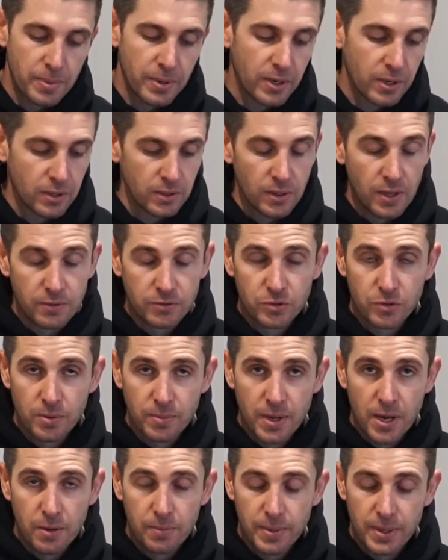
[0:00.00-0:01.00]
pair of gloves
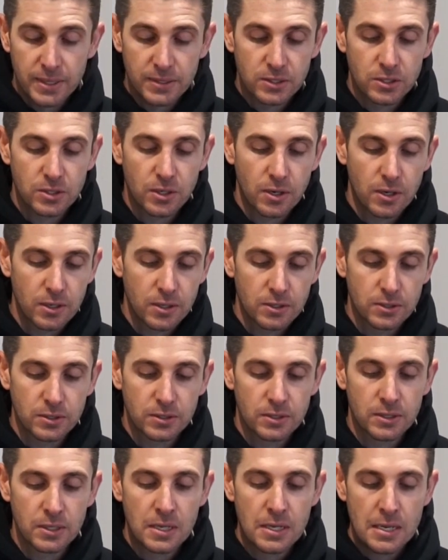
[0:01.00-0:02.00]
from Alpine
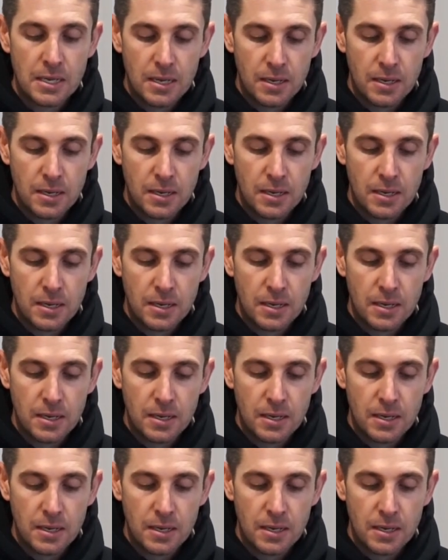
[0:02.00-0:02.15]
Stars,